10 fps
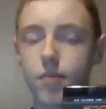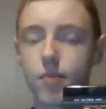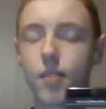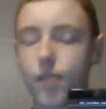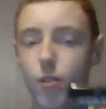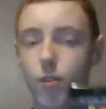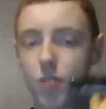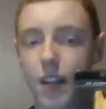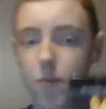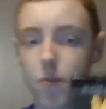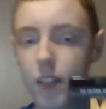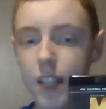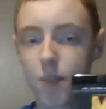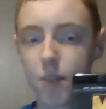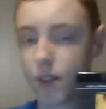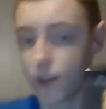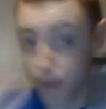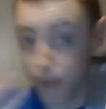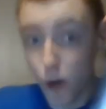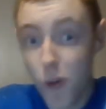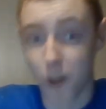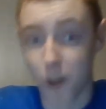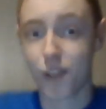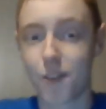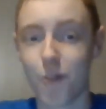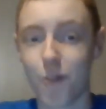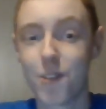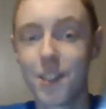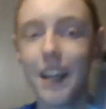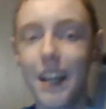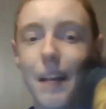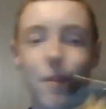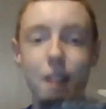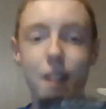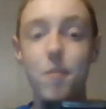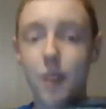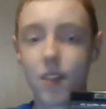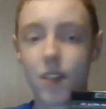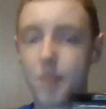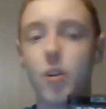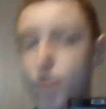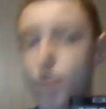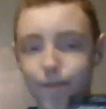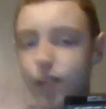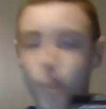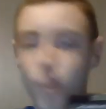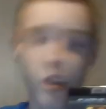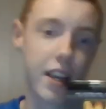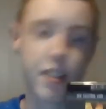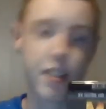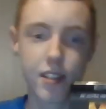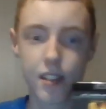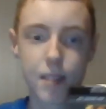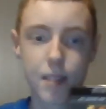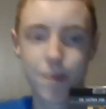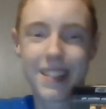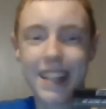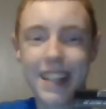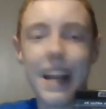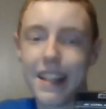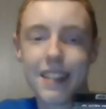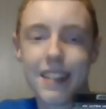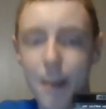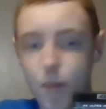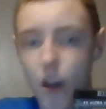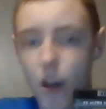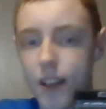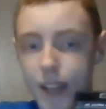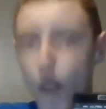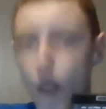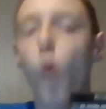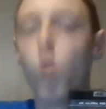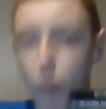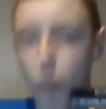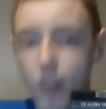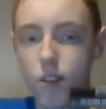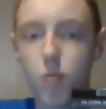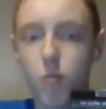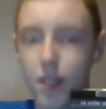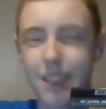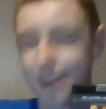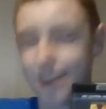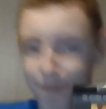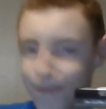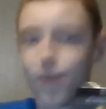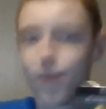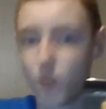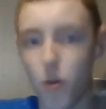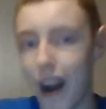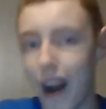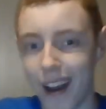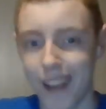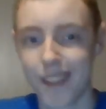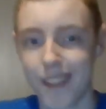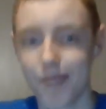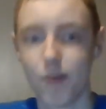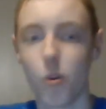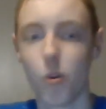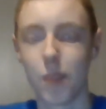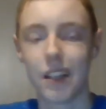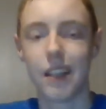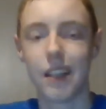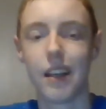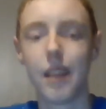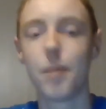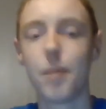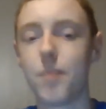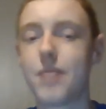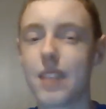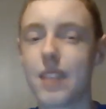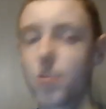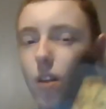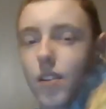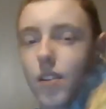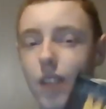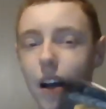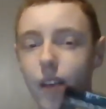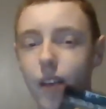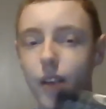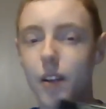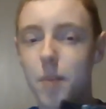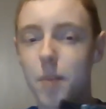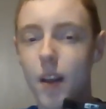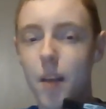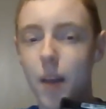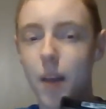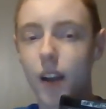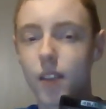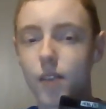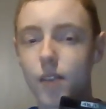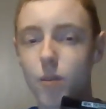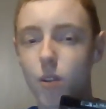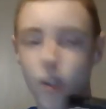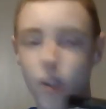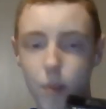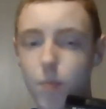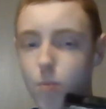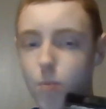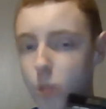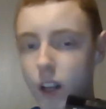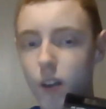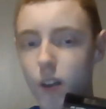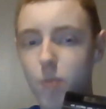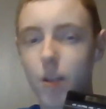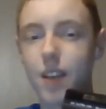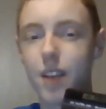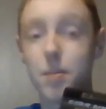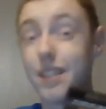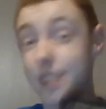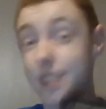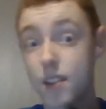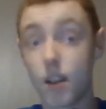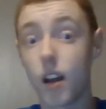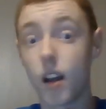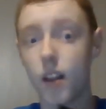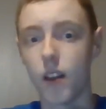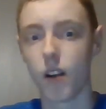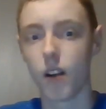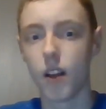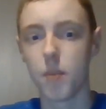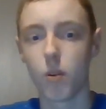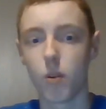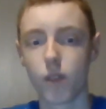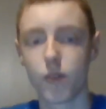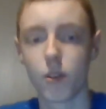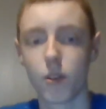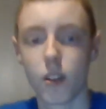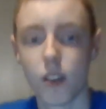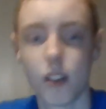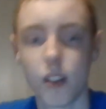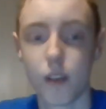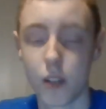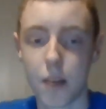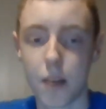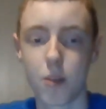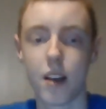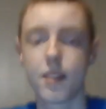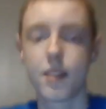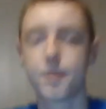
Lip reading: first get released, which is normal, of course. But here in Belgium, no, 4Ks just stay at the same price they always do, which is too high, normally. But this one I found at MediaMarkt for a pretty good price, but it's not on there anymore for for that price.